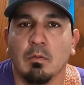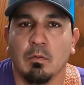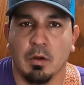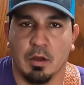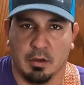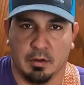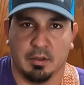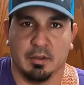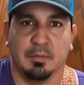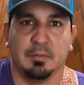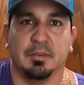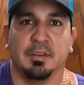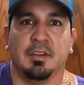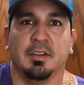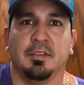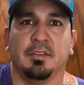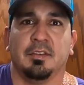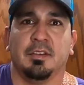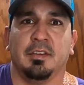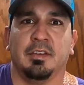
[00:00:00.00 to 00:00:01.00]
Welcome to
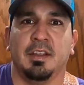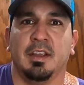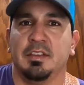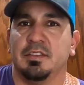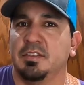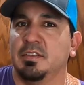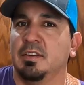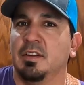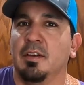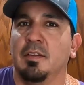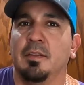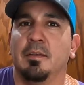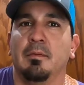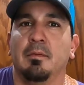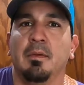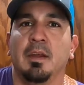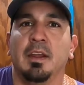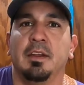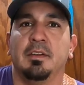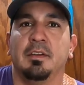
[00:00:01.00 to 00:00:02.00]
this edition of the
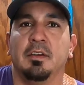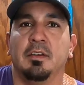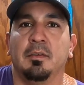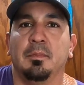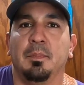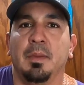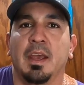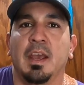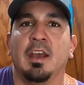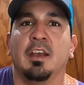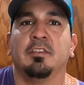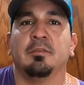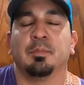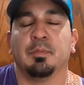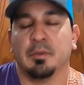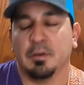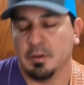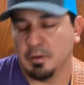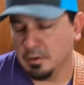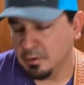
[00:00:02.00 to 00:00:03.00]
Red Dirt Bass
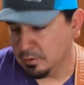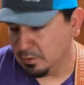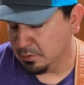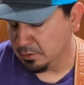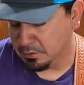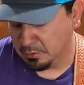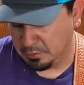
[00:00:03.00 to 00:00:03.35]
Bros.